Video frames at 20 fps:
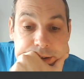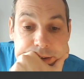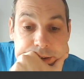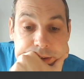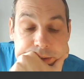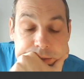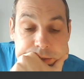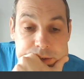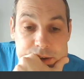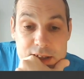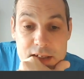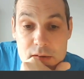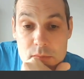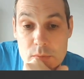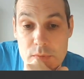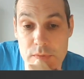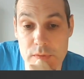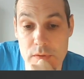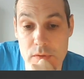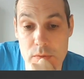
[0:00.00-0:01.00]
we'll take
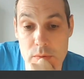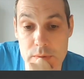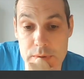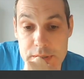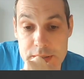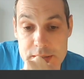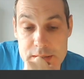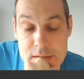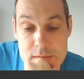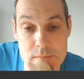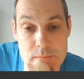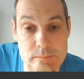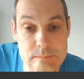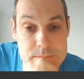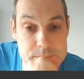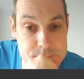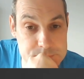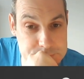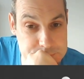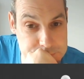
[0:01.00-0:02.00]
with the queen.
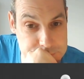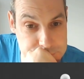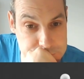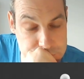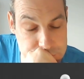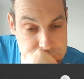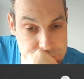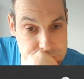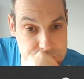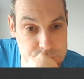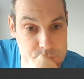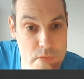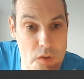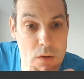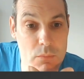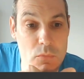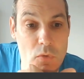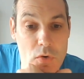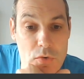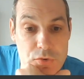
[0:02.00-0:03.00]

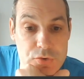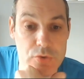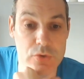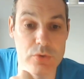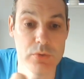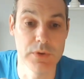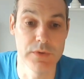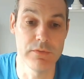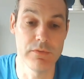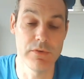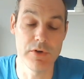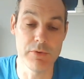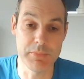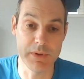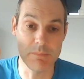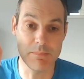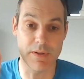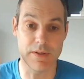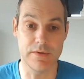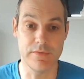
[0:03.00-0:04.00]
I'm not sure whether it would be
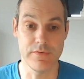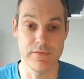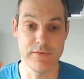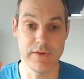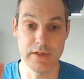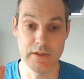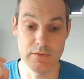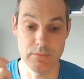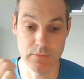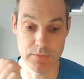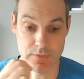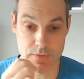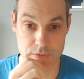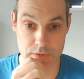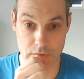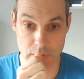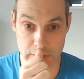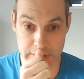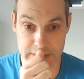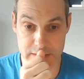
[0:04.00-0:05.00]
better to take with the
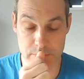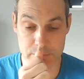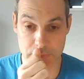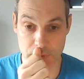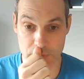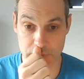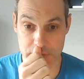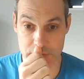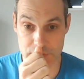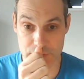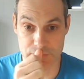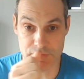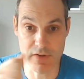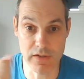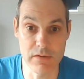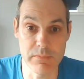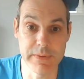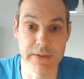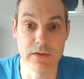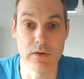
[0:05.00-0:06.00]
knight, but we are
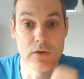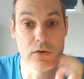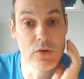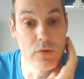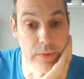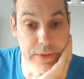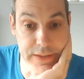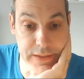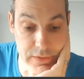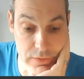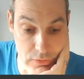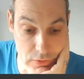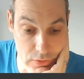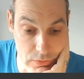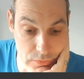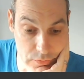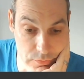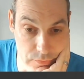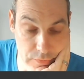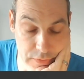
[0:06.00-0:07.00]
developing our queen
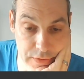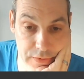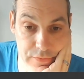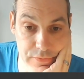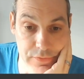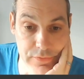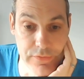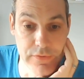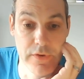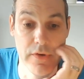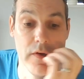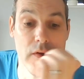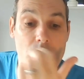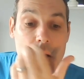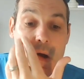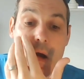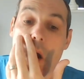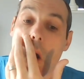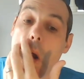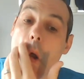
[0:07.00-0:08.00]
off its
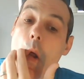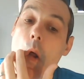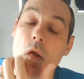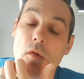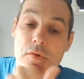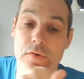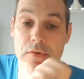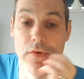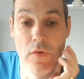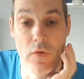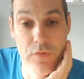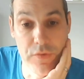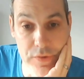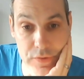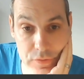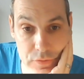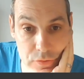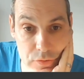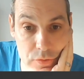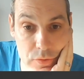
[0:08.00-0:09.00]

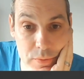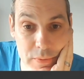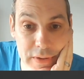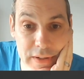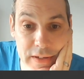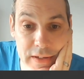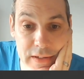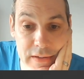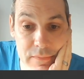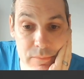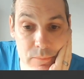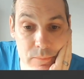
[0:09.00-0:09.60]
starting square,